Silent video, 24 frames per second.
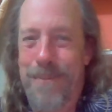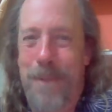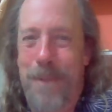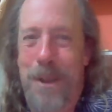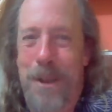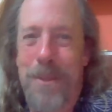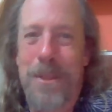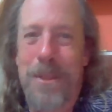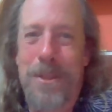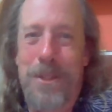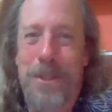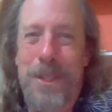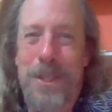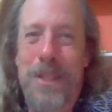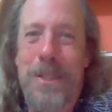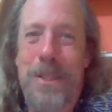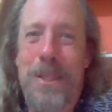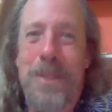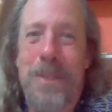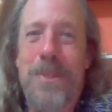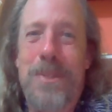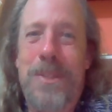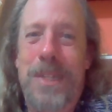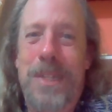Although she
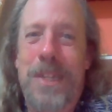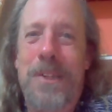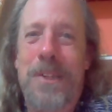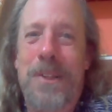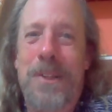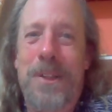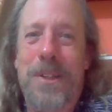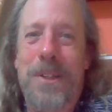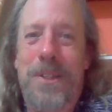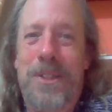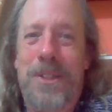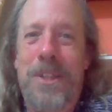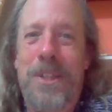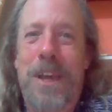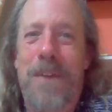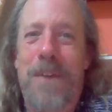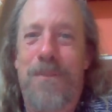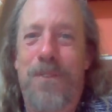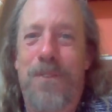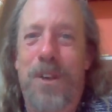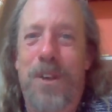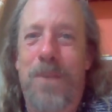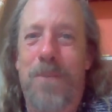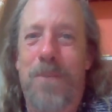did steal a
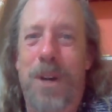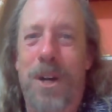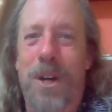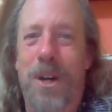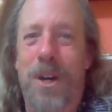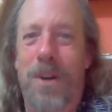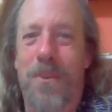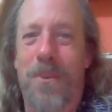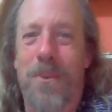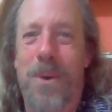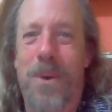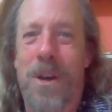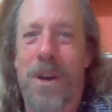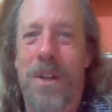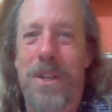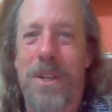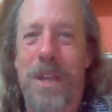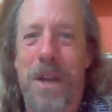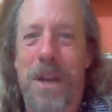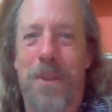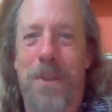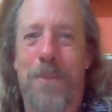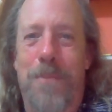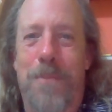chef from one of
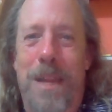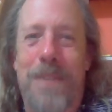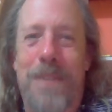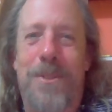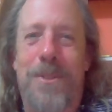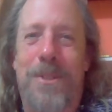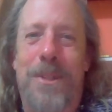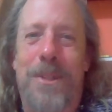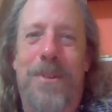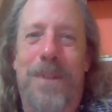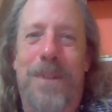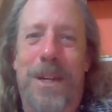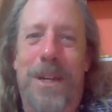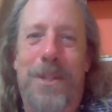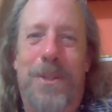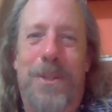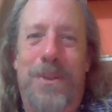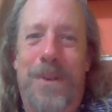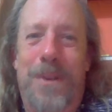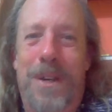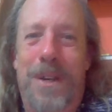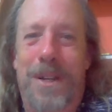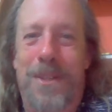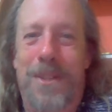the other Mexican
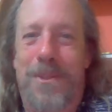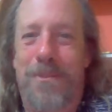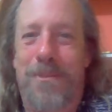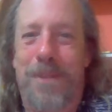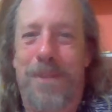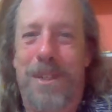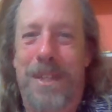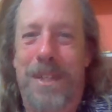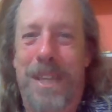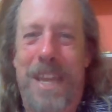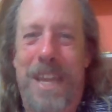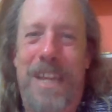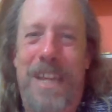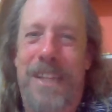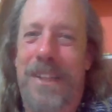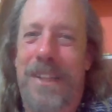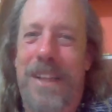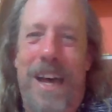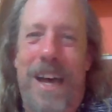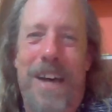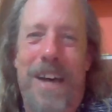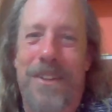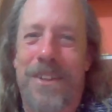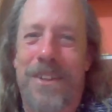restaurants, but he ain't
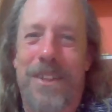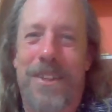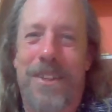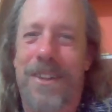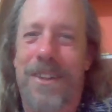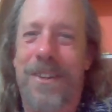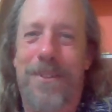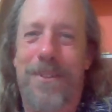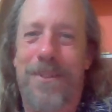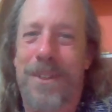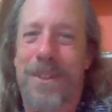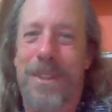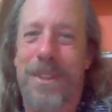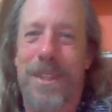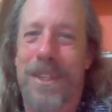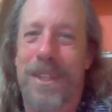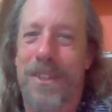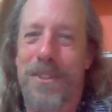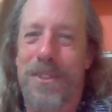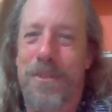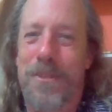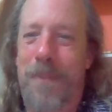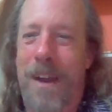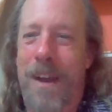allowed to cook with
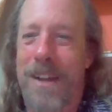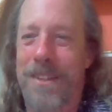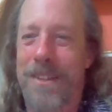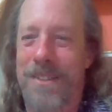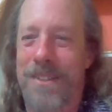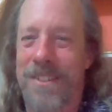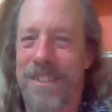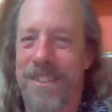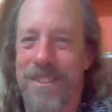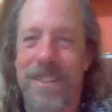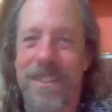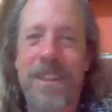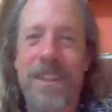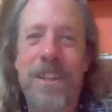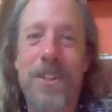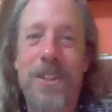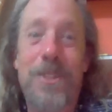any spices.